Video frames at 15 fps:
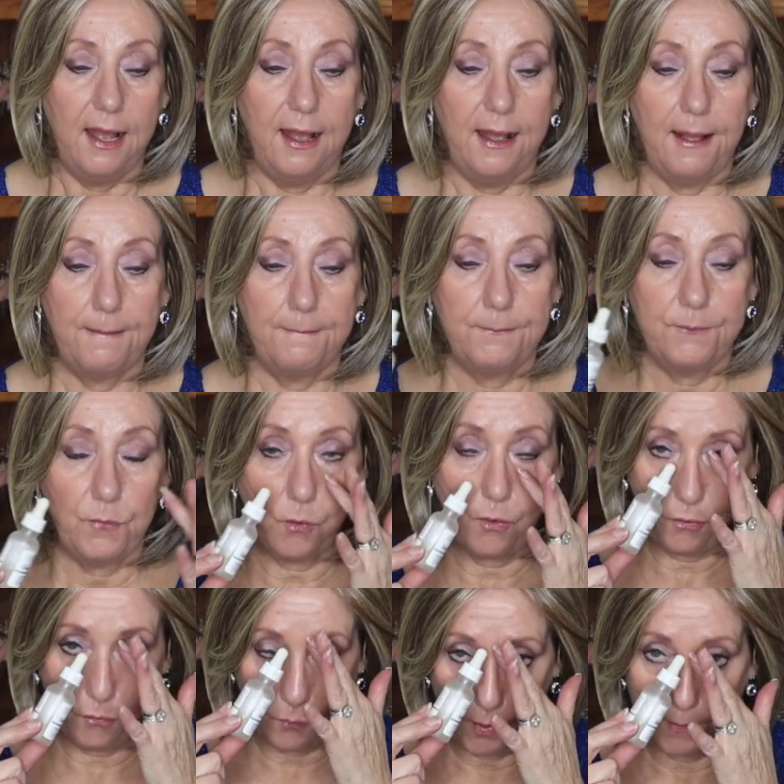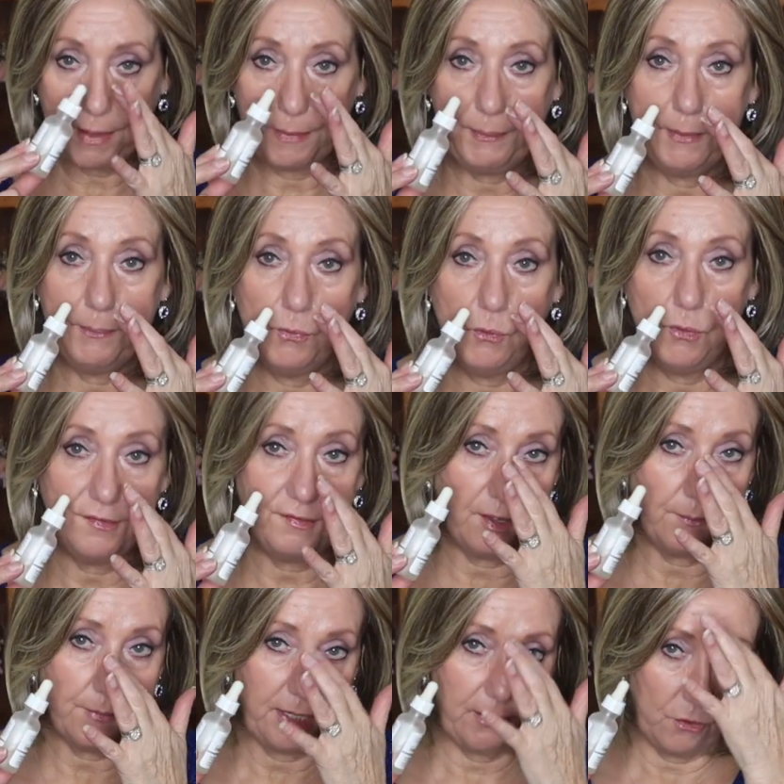Um, my big pores
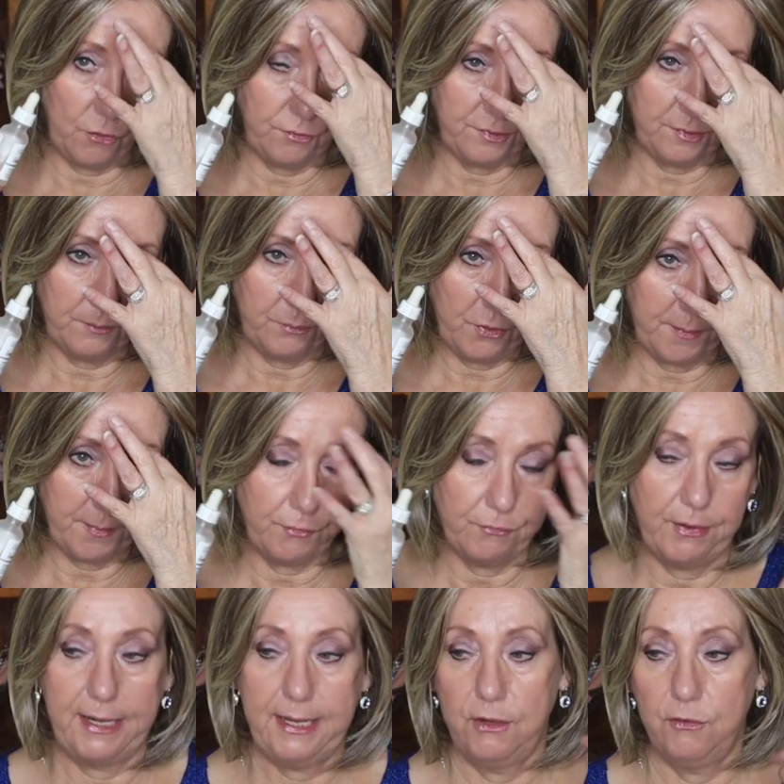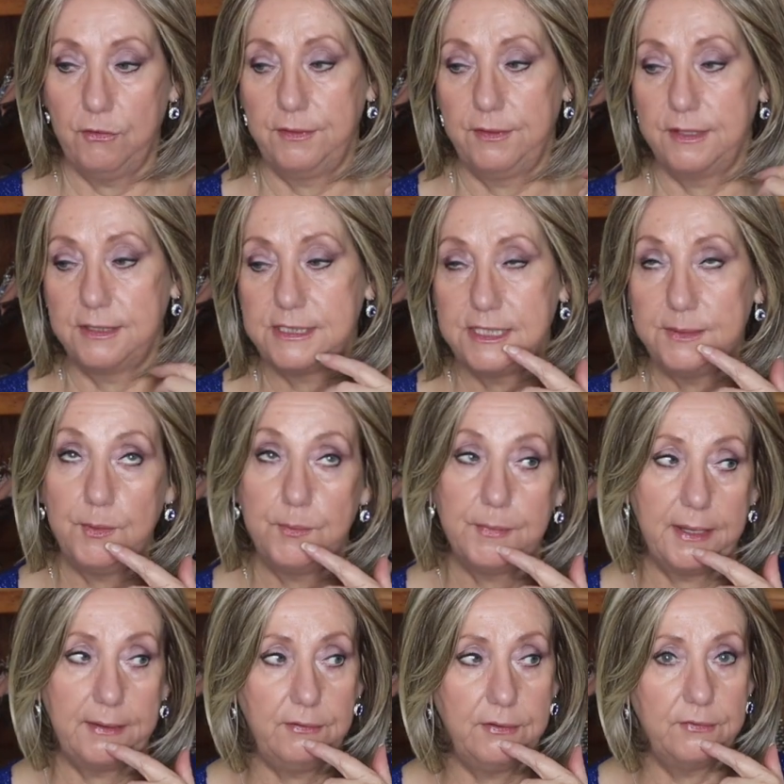on my nose and probably right here on the tip of
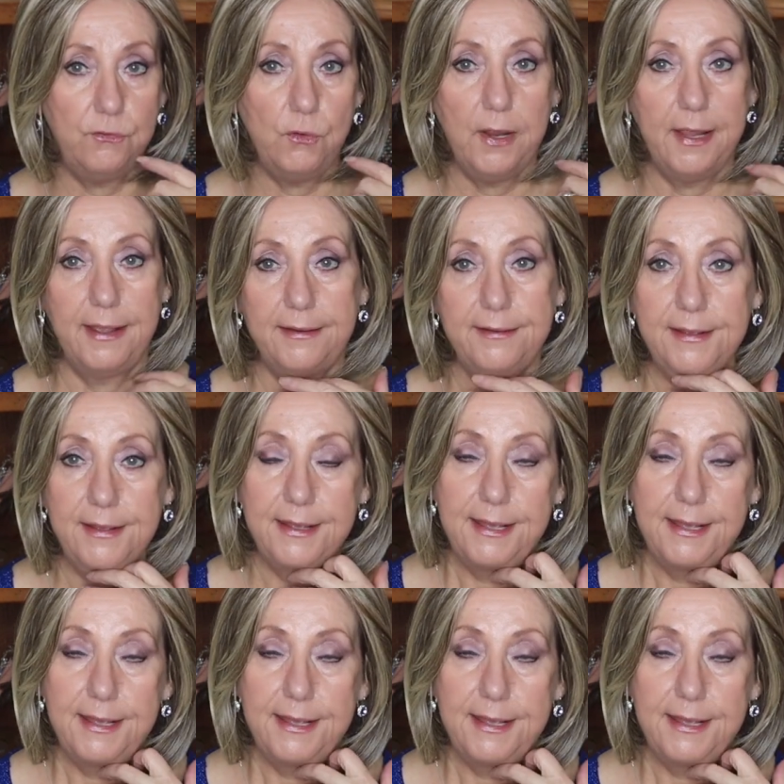my forehead,